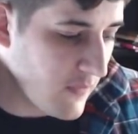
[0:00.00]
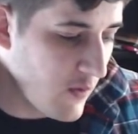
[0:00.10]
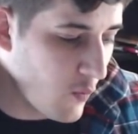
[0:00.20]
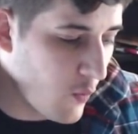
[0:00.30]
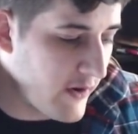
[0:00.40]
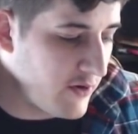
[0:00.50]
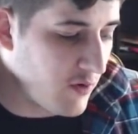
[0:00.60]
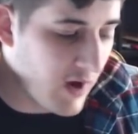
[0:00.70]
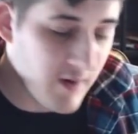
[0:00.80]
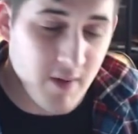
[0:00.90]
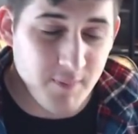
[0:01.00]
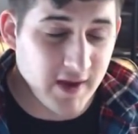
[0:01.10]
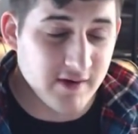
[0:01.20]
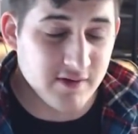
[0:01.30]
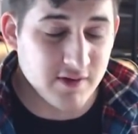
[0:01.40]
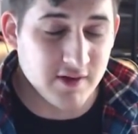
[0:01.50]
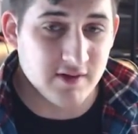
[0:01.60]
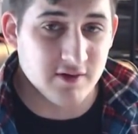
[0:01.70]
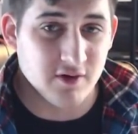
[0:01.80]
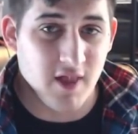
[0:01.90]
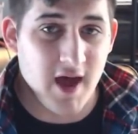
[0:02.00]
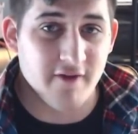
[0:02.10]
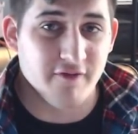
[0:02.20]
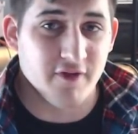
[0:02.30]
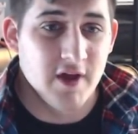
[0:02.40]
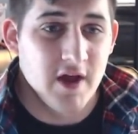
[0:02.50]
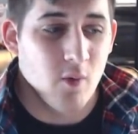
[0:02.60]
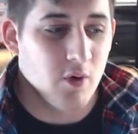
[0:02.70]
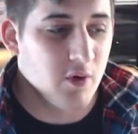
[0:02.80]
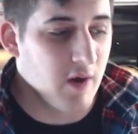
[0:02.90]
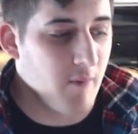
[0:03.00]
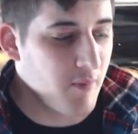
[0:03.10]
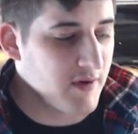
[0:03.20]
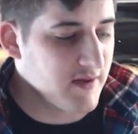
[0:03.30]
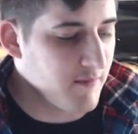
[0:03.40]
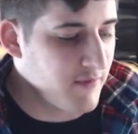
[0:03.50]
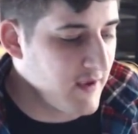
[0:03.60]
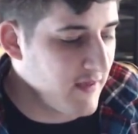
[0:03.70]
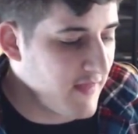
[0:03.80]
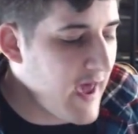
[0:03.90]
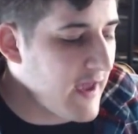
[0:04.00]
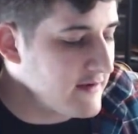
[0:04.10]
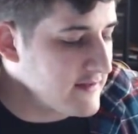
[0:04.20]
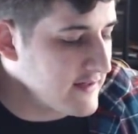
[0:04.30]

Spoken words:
when you come up against those things in your life, when you come up with something that